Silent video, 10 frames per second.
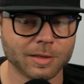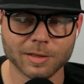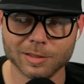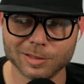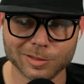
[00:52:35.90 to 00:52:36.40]

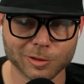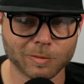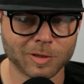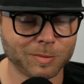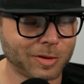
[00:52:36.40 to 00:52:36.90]
This is still
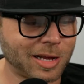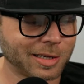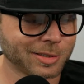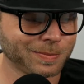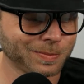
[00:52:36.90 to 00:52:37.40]
one
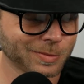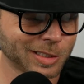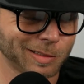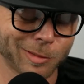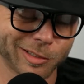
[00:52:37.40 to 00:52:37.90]
block,
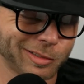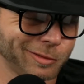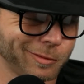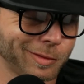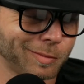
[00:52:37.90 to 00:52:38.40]
but this is
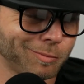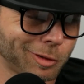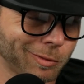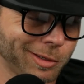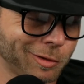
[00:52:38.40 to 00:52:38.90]
doing
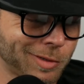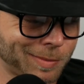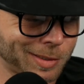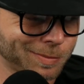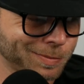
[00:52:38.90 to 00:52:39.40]
more than your
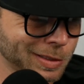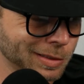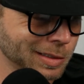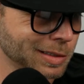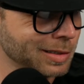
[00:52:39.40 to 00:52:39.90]
mama.
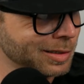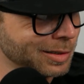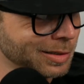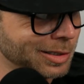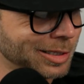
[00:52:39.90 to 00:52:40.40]

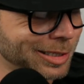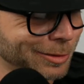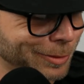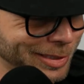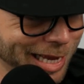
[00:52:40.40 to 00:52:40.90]

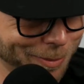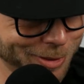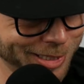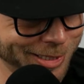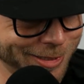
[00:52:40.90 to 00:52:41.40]
What's
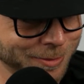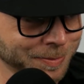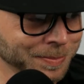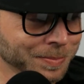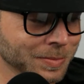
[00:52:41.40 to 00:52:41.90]
happening here?
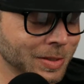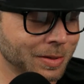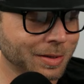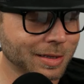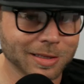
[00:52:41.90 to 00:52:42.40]

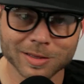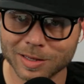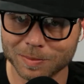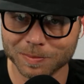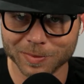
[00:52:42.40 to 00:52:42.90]

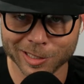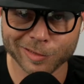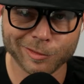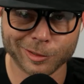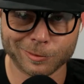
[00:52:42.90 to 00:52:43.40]
The
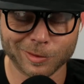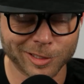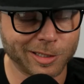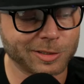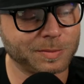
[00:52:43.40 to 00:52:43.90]
individual, the
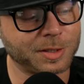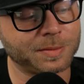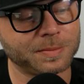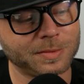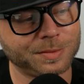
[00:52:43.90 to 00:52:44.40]
customer,
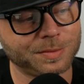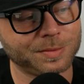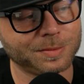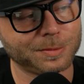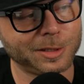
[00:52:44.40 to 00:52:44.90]

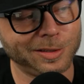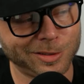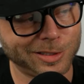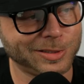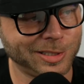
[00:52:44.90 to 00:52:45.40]
in
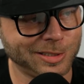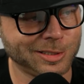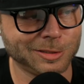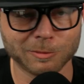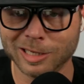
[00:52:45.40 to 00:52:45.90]
this
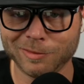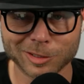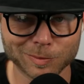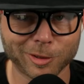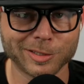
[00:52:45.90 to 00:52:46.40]
instance will have
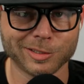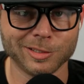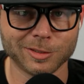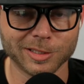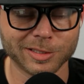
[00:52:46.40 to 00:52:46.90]
expressed
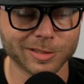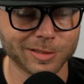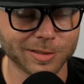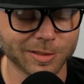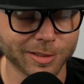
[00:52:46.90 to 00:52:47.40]
interest
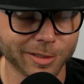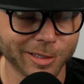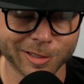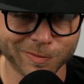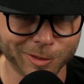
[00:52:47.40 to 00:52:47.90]

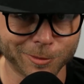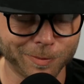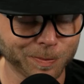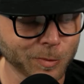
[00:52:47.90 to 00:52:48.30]
in a vehicle.